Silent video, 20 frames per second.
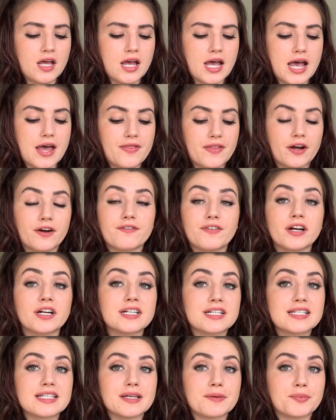and they're very
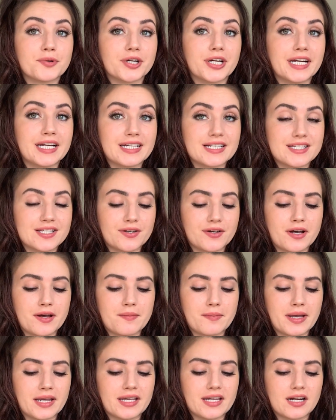slippery, so I
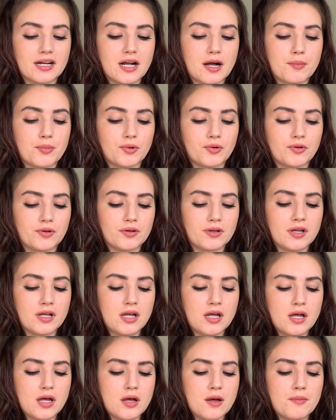might get a couple.
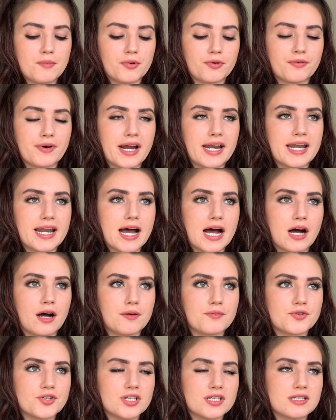But right now,
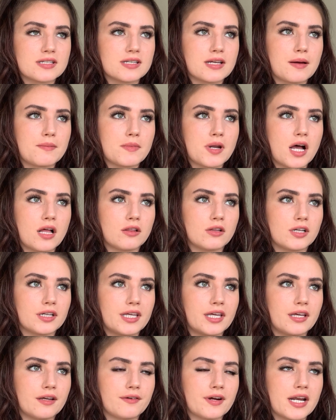I'm not
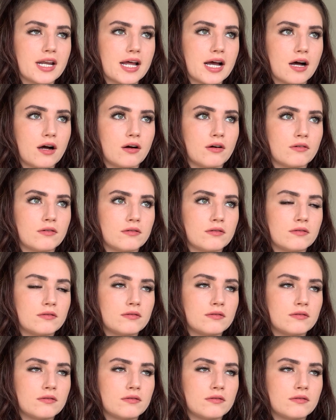looking right now.